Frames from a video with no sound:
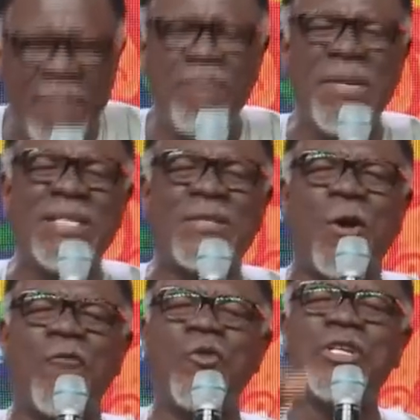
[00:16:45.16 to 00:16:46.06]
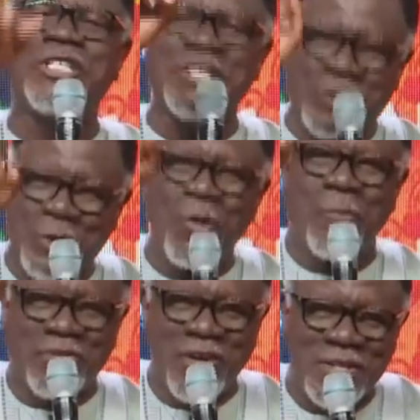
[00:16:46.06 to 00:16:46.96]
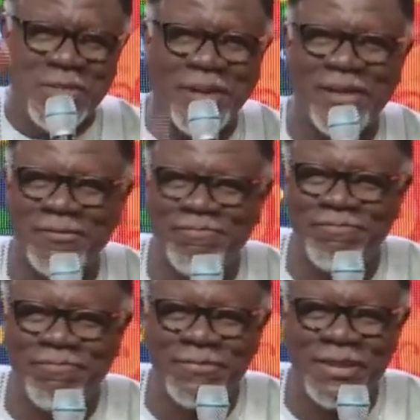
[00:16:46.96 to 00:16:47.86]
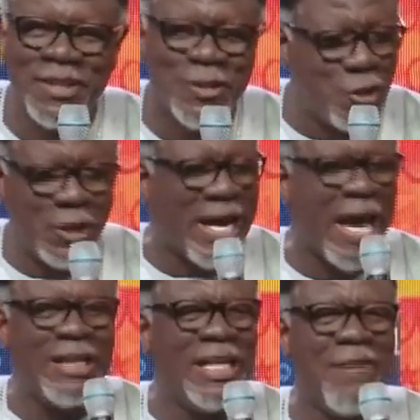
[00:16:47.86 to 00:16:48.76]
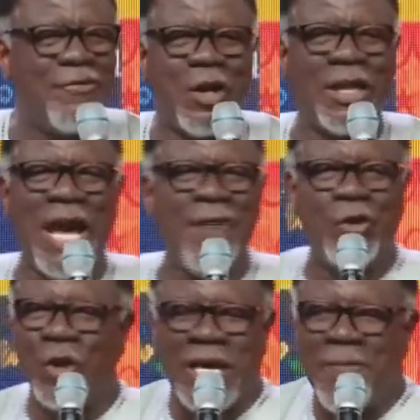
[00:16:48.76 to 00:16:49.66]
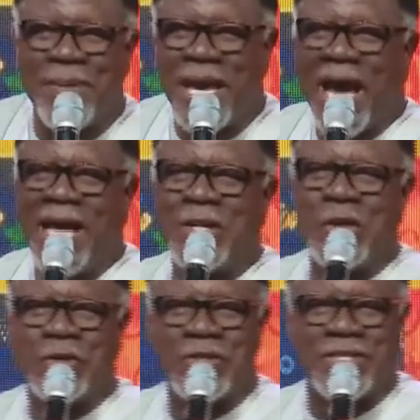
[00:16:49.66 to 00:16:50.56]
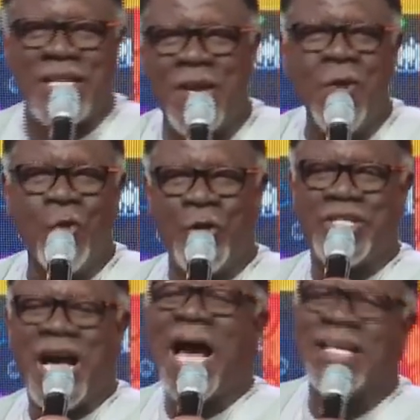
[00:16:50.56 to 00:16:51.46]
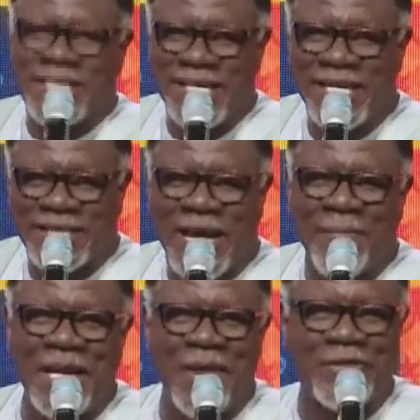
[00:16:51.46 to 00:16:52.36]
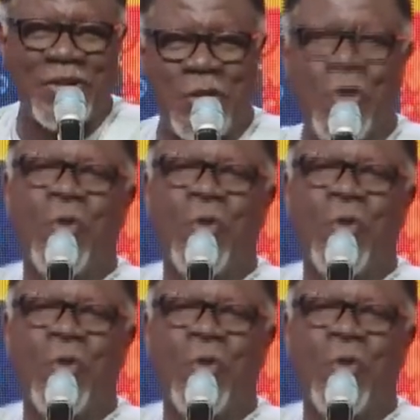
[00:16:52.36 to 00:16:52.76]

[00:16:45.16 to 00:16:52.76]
In the midst of witches, you will prosper. You can't live your life looking behind you to see which auntie is coming after